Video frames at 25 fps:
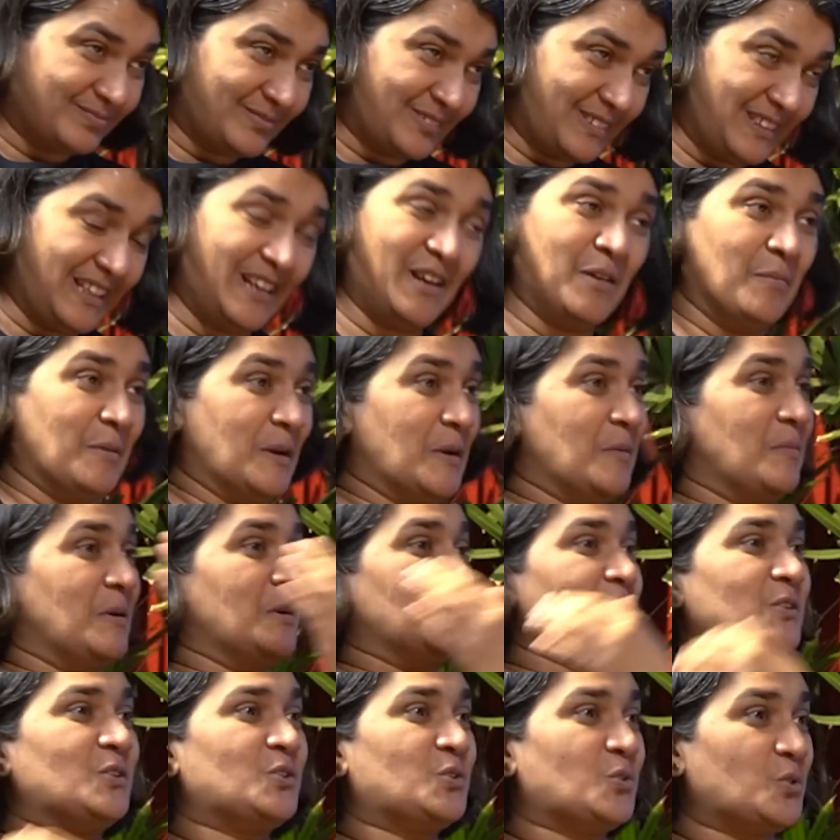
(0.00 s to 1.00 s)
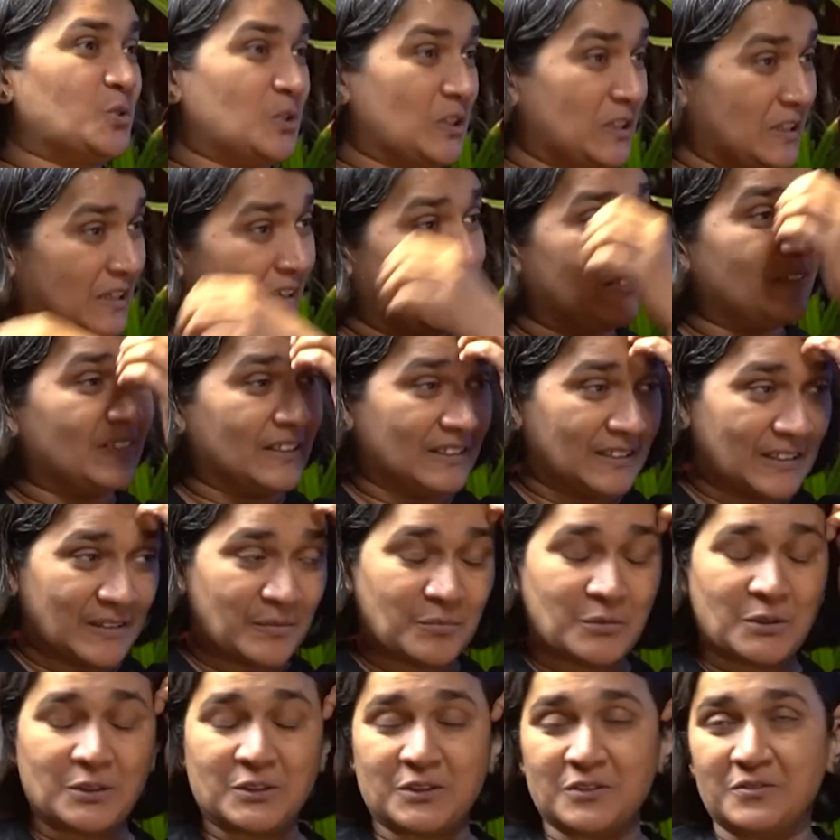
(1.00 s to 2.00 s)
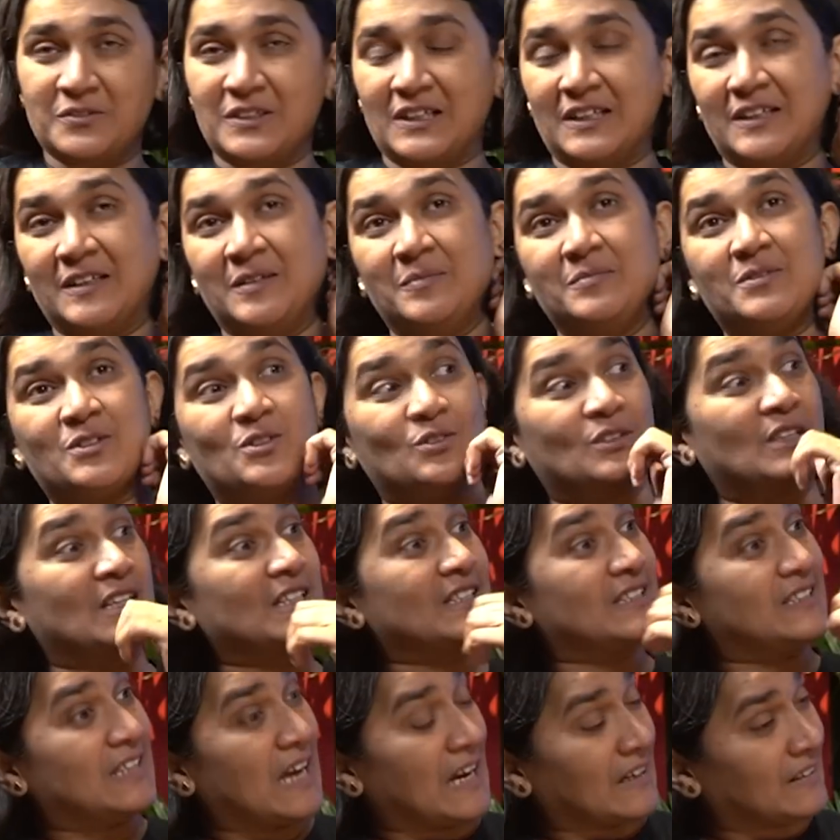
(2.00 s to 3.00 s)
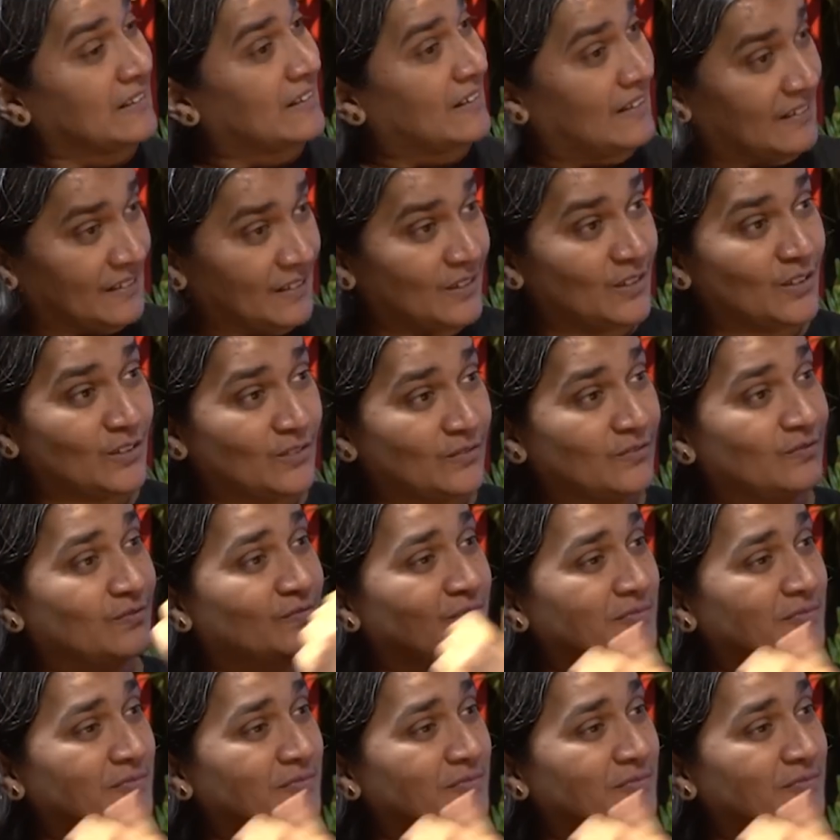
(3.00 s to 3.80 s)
little bit about the social life at that point of time. So there's that kind of